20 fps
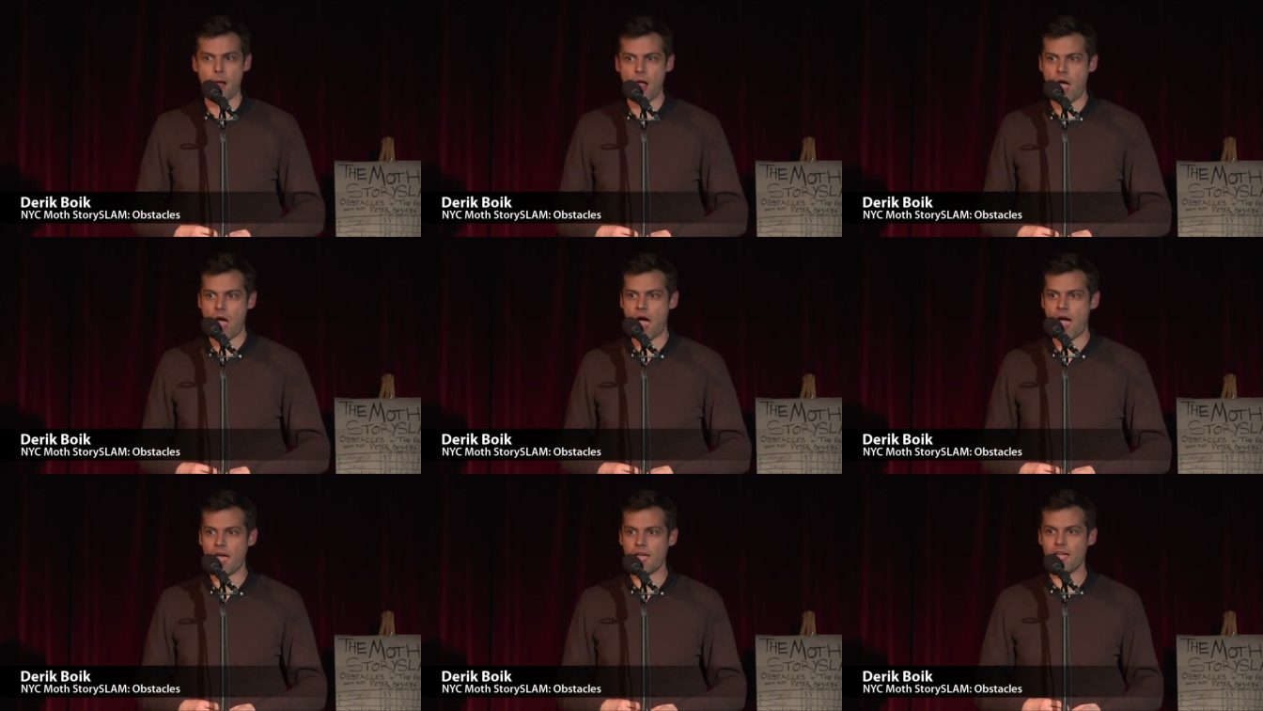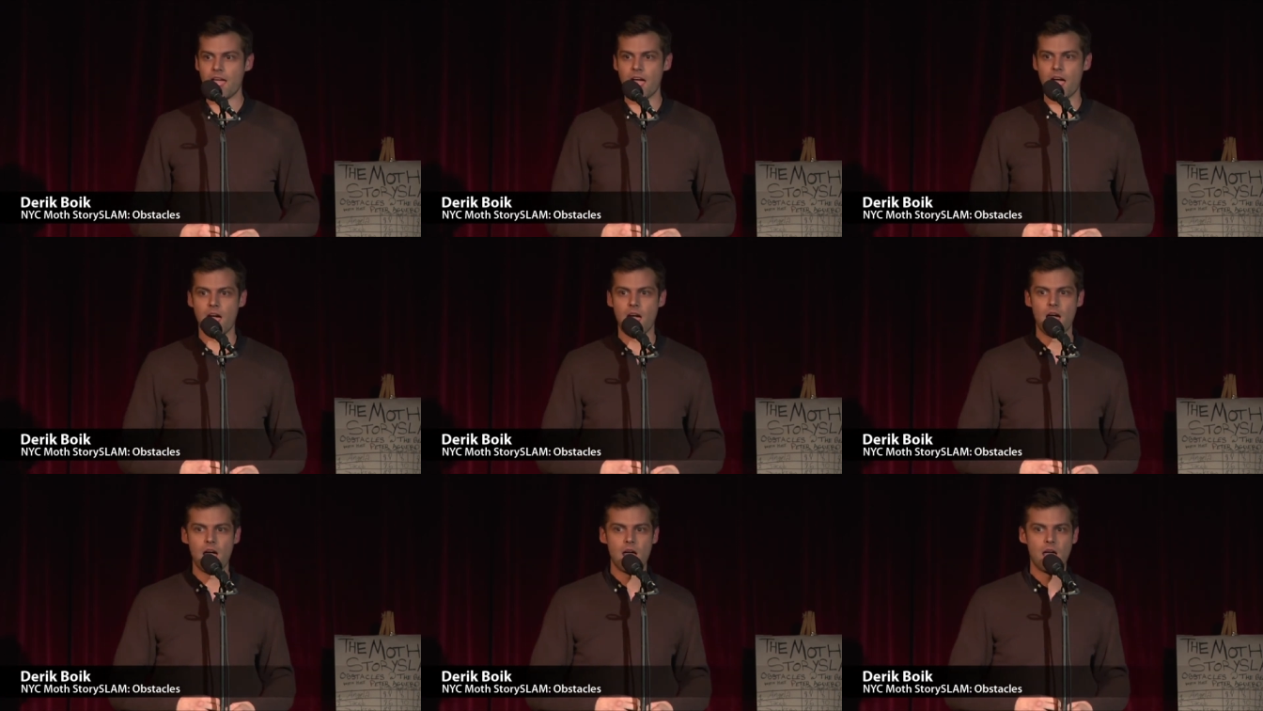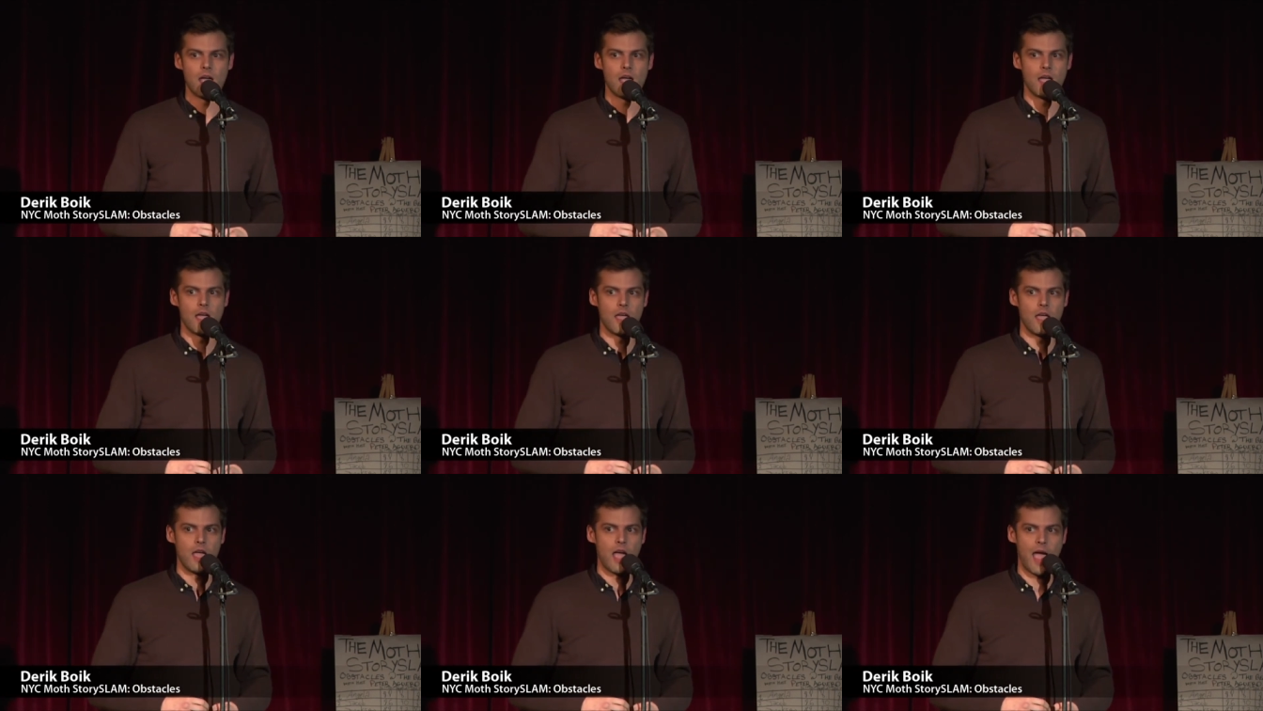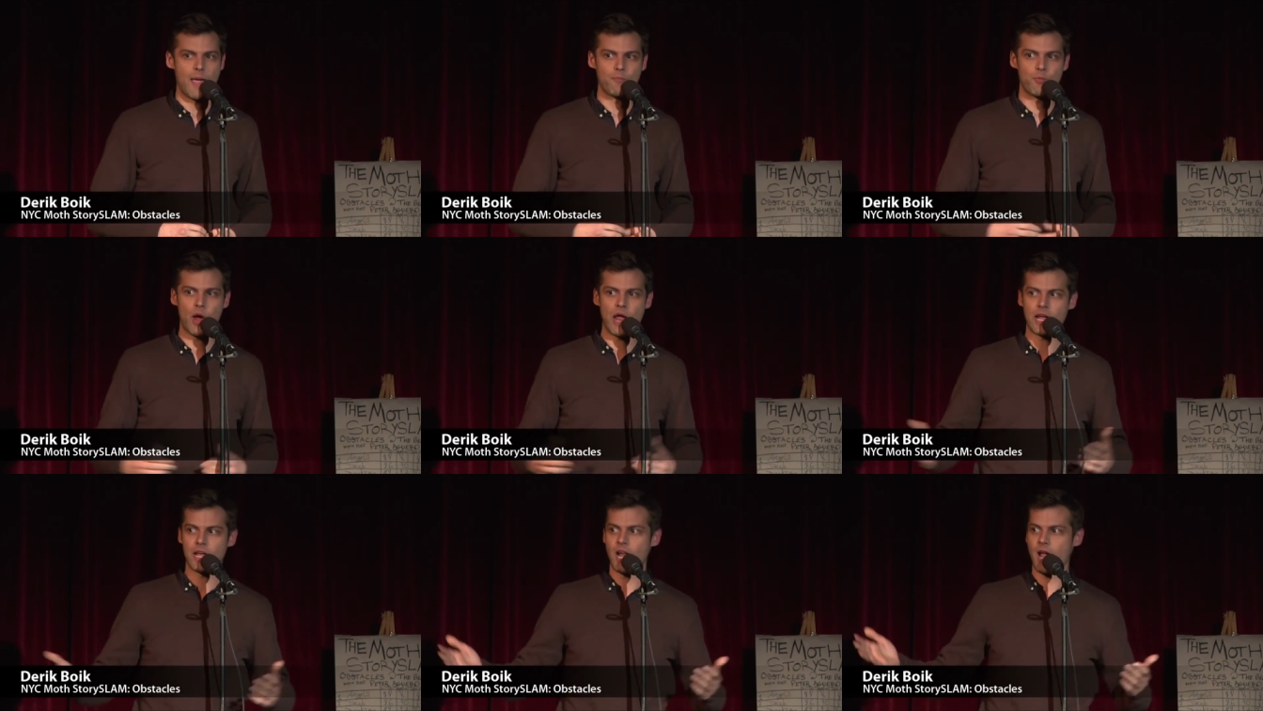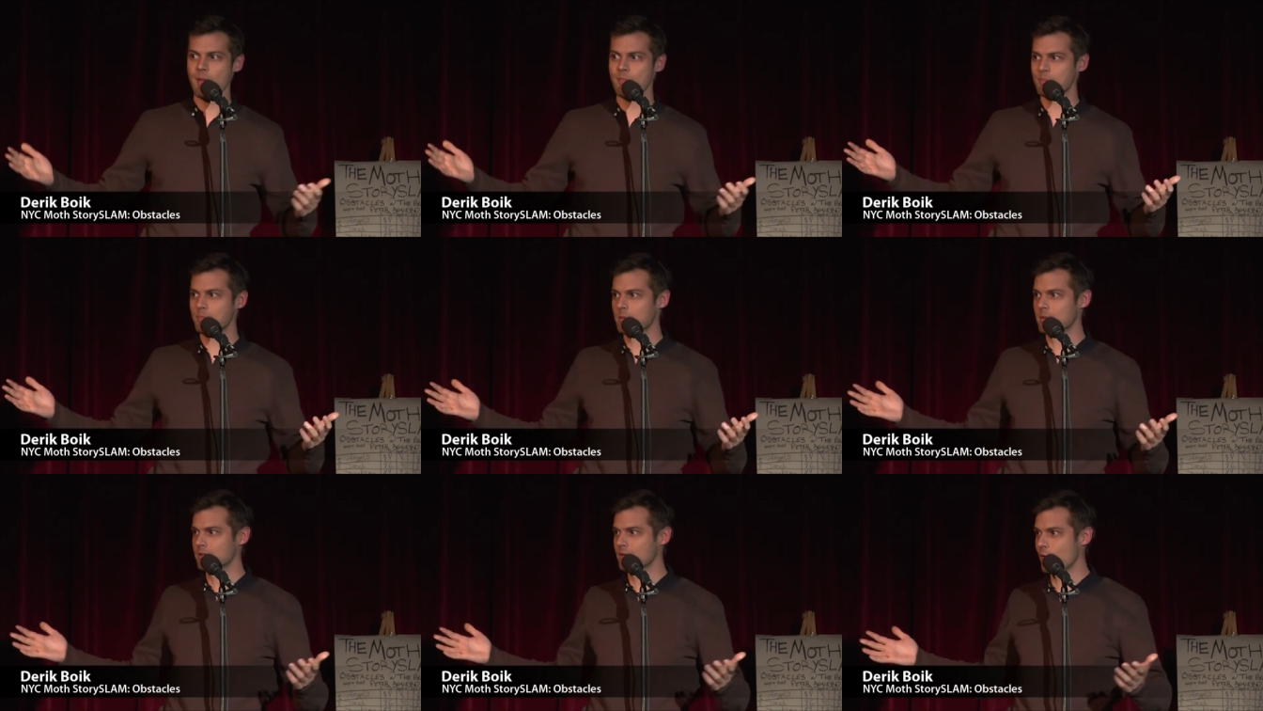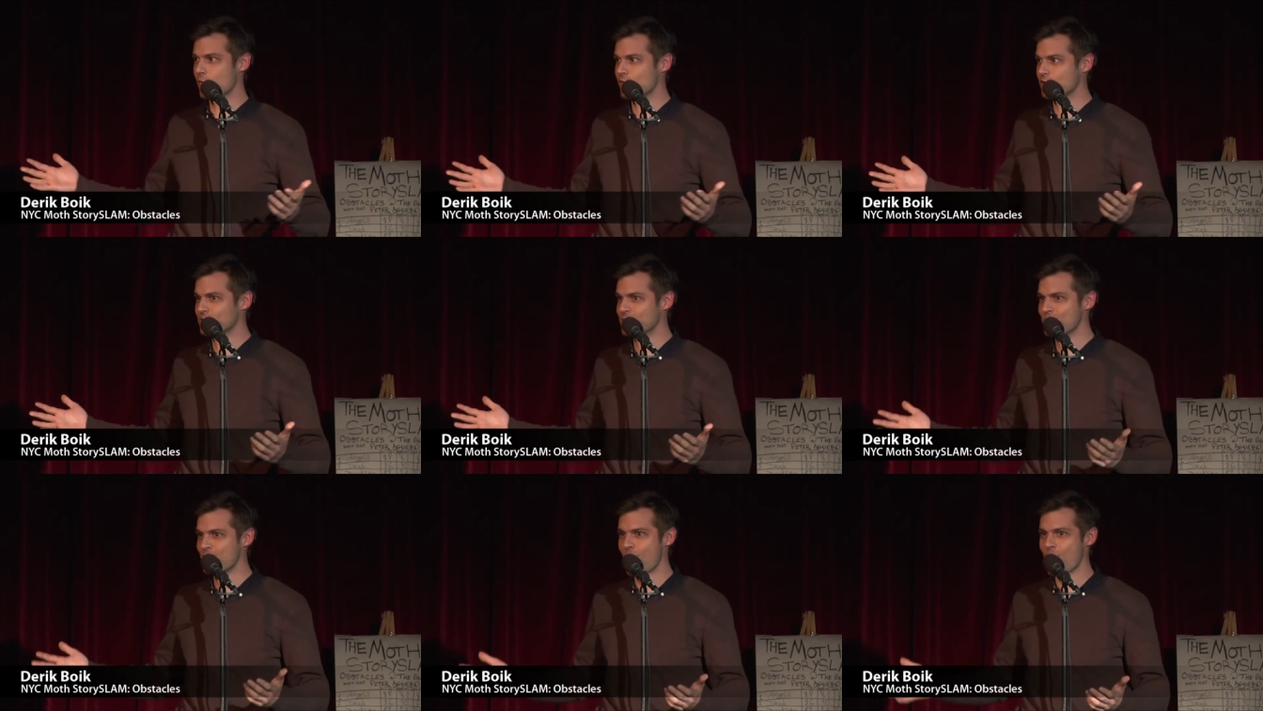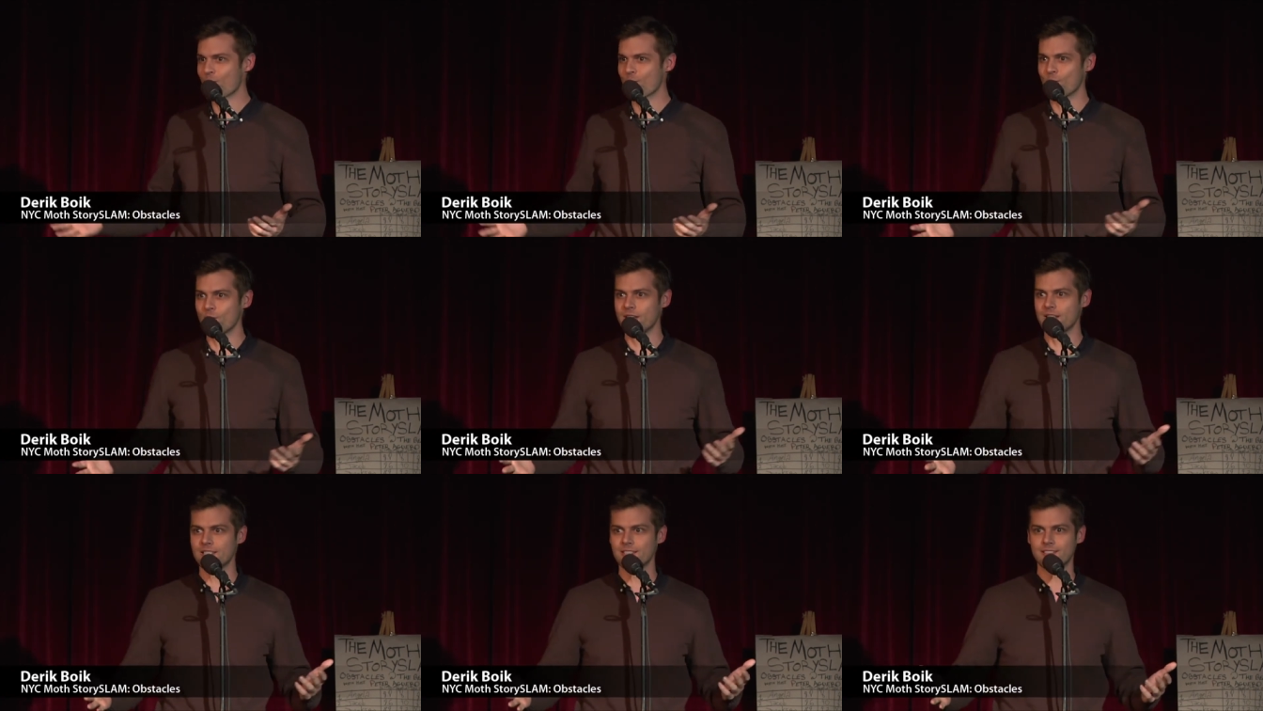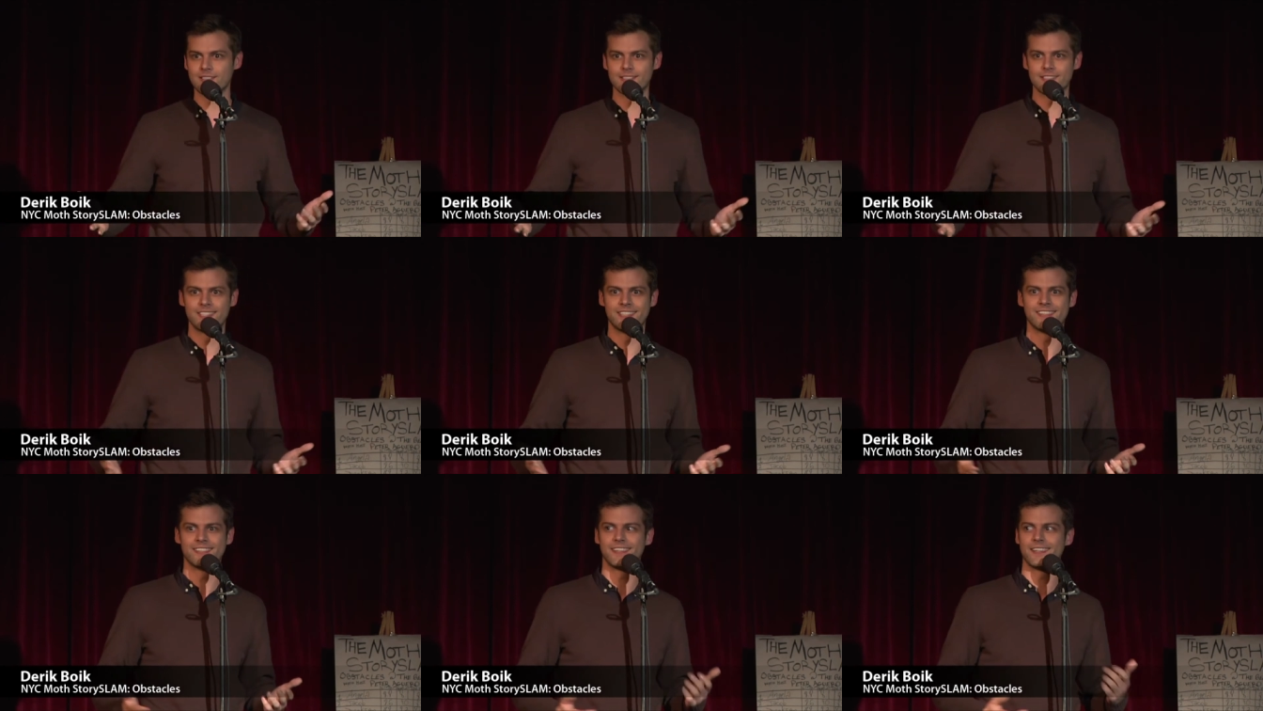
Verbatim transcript: I bring it up over some margaritas.